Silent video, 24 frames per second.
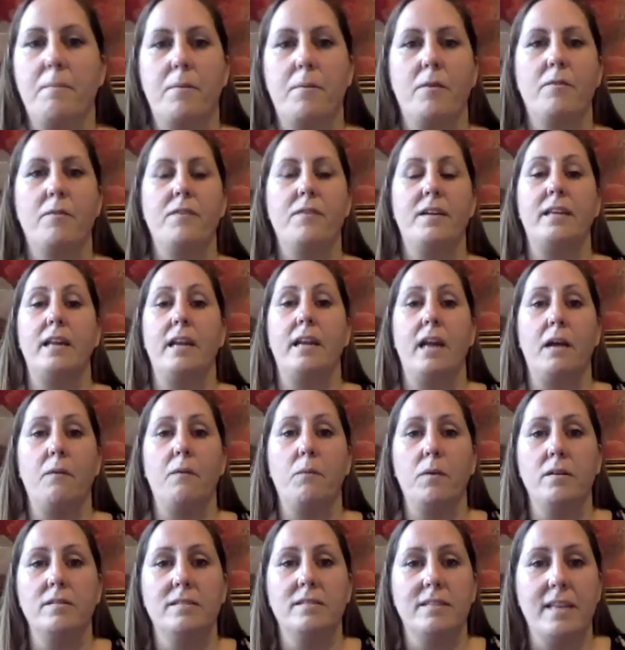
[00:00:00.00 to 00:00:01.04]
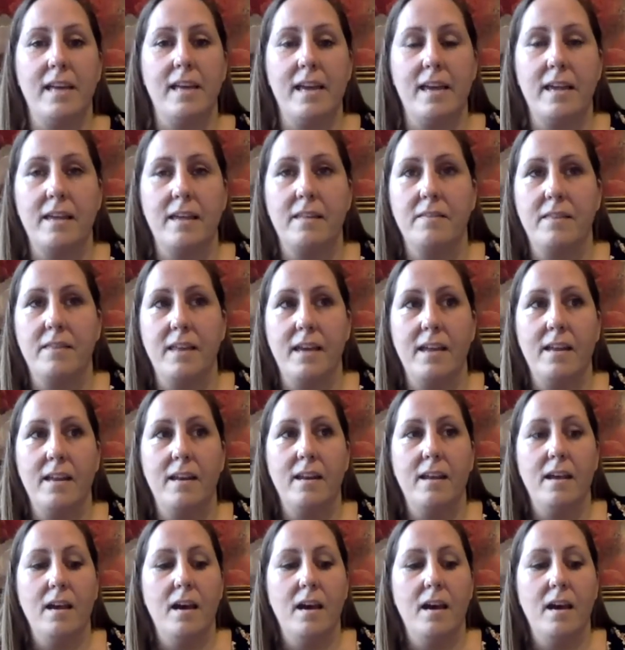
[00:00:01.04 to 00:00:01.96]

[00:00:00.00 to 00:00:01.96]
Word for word: perfect and i will say that